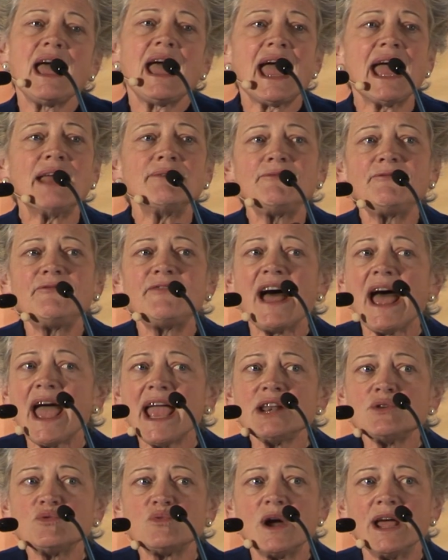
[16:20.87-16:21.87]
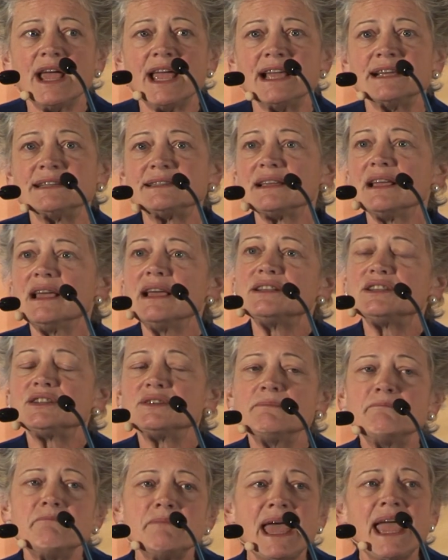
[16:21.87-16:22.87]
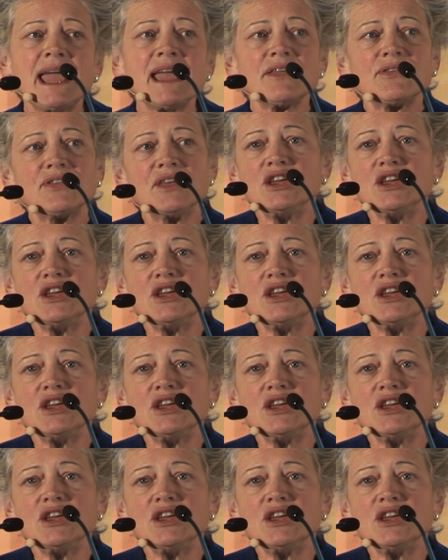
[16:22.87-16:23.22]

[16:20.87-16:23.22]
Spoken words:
And find ways to make